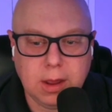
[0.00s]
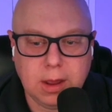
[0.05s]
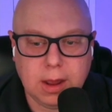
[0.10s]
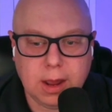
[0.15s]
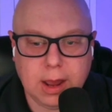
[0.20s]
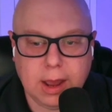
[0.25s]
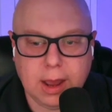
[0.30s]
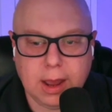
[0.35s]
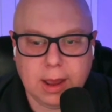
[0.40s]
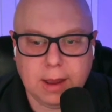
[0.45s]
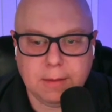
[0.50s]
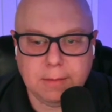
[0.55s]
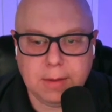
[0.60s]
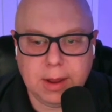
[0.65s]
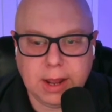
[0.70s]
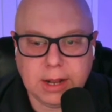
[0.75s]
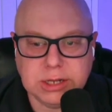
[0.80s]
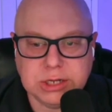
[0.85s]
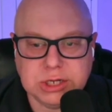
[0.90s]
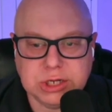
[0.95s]

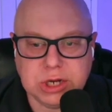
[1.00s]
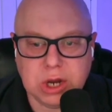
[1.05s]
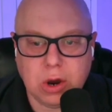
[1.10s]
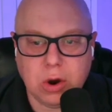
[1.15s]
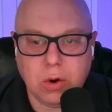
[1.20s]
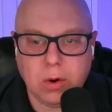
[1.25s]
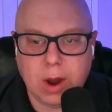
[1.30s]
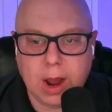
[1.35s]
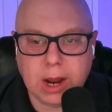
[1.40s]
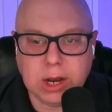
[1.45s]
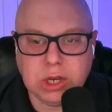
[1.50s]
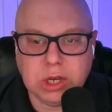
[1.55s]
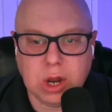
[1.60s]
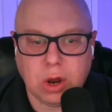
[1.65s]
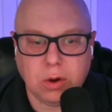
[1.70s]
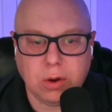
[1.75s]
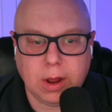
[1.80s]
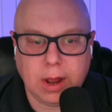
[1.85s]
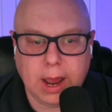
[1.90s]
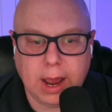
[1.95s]
And so
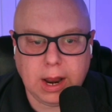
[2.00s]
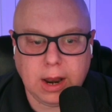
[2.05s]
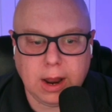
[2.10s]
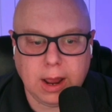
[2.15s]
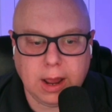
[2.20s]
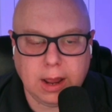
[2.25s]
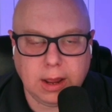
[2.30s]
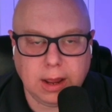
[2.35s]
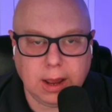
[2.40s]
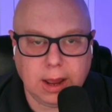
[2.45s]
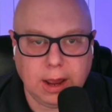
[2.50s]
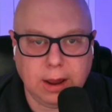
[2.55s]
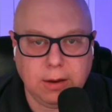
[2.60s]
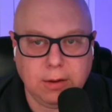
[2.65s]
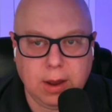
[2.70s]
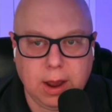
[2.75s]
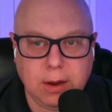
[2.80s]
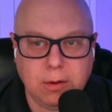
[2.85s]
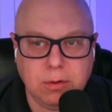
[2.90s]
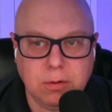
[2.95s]

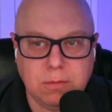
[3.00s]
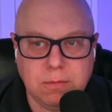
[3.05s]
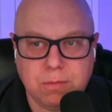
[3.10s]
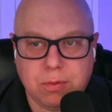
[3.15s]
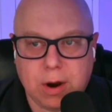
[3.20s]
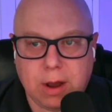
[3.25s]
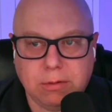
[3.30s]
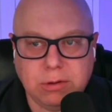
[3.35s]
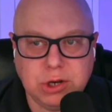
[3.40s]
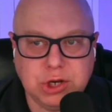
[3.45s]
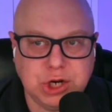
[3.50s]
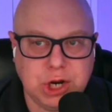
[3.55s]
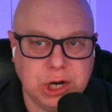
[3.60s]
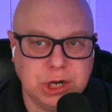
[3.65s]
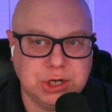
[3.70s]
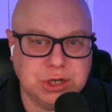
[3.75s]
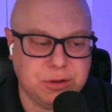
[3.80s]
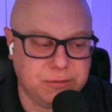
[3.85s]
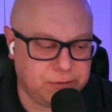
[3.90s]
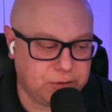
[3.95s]
I would probably
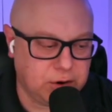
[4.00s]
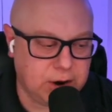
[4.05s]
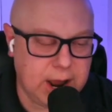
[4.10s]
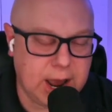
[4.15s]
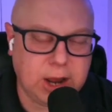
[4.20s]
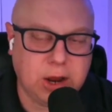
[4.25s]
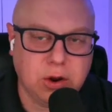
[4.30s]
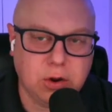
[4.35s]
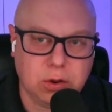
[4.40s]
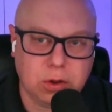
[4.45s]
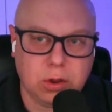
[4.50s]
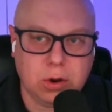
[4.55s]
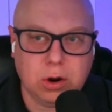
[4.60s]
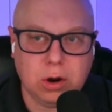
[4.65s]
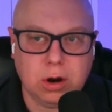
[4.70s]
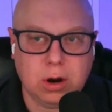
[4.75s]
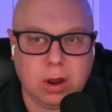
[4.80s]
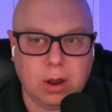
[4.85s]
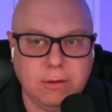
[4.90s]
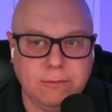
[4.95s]
change the
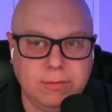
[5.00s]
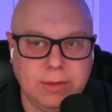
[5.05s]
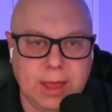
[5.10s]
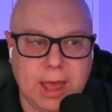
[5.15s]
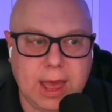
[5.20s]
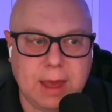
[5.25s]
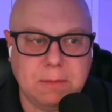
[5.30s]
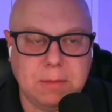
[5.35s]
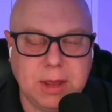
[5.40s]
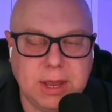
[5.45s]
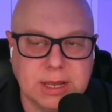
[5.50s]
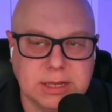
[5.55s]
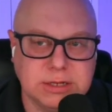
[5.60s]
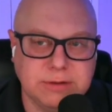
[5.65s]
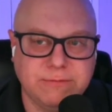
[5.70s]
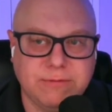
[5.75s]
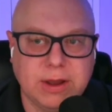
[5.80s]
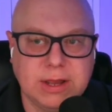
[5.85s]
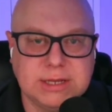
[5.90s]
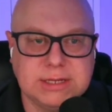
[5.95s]
vernacular of that, because
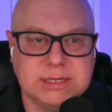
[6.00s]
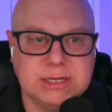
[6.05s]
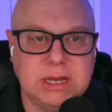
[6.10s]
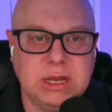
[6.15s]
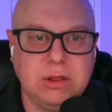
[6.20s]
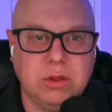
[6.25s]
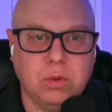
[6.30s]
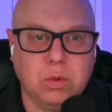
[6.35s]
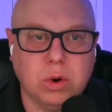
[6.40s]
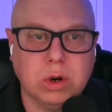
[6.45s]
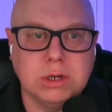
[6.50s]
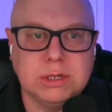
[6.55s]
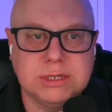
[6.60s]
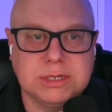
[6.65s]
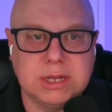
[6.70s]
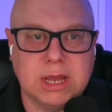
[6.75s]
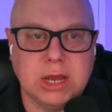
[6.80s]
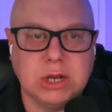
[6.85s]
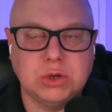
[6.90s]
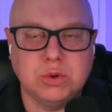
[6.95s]
if I see the word
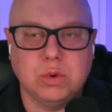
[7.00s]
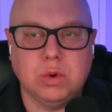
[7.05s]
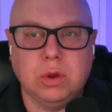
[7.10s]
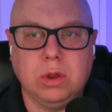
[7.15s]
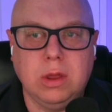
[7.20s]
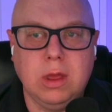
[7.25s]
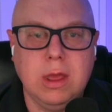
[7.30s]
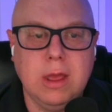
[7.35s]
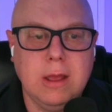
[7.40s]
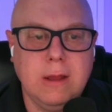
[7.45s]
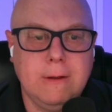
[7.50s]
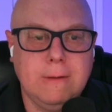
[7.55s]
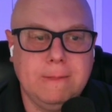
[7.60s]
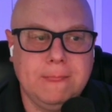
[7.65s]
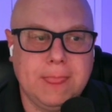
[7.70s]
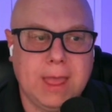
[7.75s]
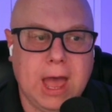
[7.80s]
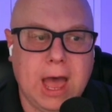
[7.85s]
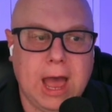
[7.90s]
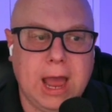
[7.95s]
schedule,
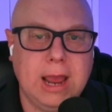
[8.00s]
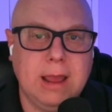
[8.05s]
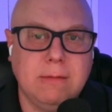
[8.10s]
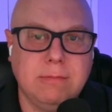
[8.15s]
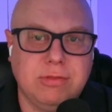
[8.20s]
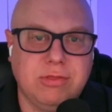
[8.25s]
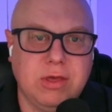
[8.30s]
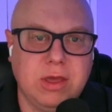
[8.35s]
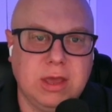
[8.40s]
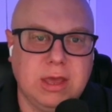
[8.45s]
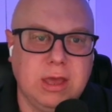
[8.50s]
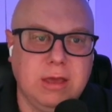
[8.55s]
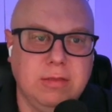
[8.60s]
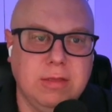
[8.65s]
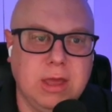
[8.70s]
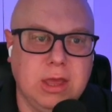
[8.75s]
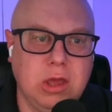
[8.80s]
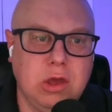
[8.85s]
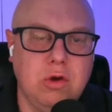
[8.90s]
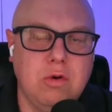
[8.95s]
I am thinking
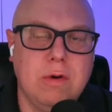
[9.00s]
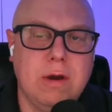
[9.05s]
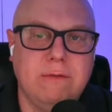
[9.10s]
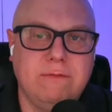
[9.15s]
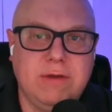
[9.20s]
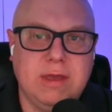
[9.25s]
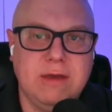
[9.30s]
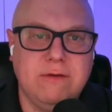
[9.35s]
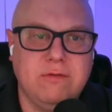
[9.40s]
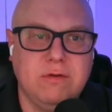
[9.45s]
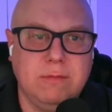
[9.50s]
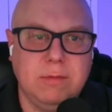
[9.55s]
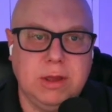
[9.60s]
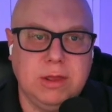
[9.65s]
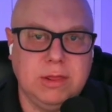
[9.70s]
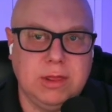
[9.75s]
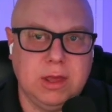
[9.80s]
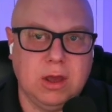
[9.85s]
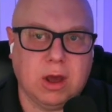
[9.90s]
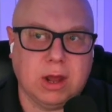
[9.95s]
that you have given me
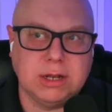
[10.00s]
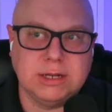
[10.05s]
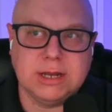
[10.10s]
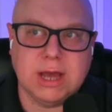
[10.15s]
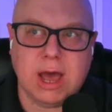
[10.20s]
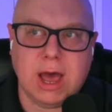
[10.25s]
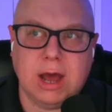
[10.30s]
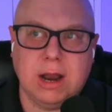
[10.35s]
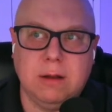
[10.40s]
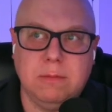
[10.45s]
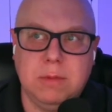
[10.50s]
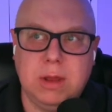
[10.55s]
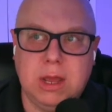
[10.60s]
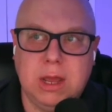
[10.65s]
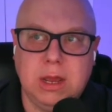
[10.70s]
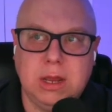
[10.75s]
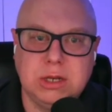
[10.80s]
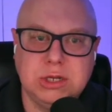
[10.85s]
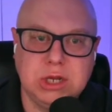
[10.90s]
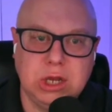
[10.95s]
the
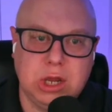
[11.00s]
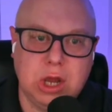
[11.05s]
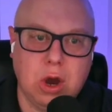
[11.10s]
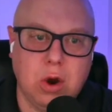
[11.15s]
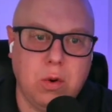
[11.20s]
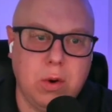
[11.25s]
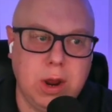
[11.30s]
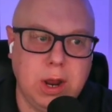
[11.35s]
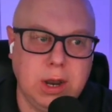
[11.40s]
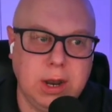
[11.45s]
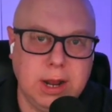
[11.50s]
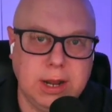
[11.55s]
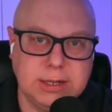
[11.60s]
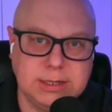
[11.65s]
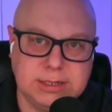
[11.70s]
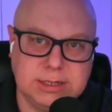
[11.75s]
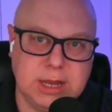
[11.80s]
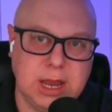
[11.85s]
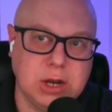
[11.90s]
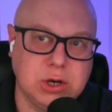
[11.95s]
autonomy to go in and
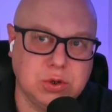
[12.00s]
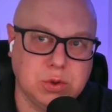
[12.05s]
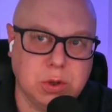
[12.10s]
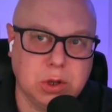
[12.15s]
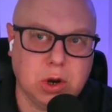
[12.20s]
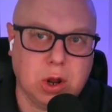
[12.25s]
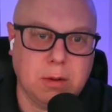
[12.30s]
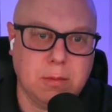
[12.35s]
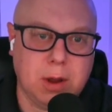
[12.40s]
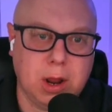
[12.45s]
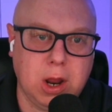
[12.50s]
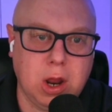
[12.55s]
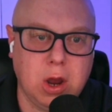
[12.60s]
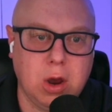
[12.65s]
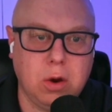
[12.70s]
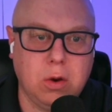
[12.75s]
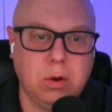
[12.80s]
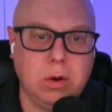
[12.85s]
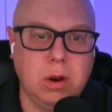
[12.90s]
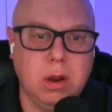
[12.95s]
schedule it on my
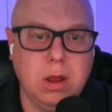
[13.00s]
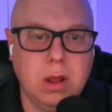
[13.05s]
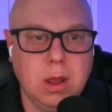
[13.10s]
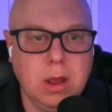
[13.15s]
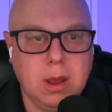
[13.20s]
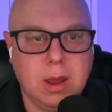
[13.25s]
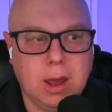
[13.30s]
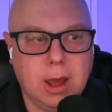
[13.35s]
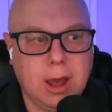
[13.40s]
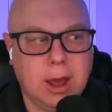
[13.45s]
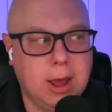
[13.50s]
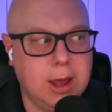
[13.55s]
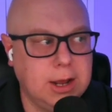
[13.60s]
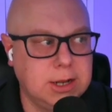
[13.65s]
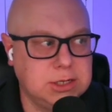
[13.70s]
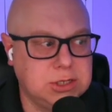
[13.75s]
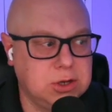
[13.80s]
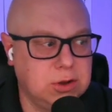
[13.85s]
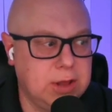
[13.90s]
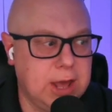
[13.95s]
own.
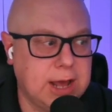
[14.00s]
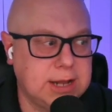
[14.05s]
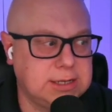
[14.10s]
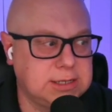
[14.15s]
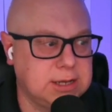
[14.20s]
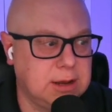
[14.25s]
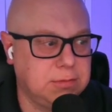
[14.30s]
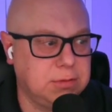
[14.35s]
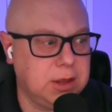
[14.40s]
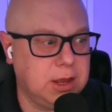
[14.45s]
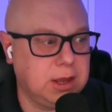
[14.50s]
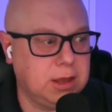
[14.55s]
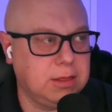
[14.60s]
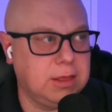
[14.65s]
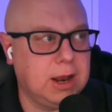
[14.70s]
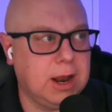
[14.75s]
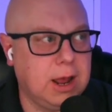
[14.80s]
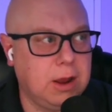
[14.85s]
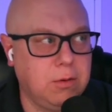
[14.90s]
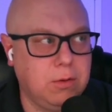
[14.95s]
And so that's something that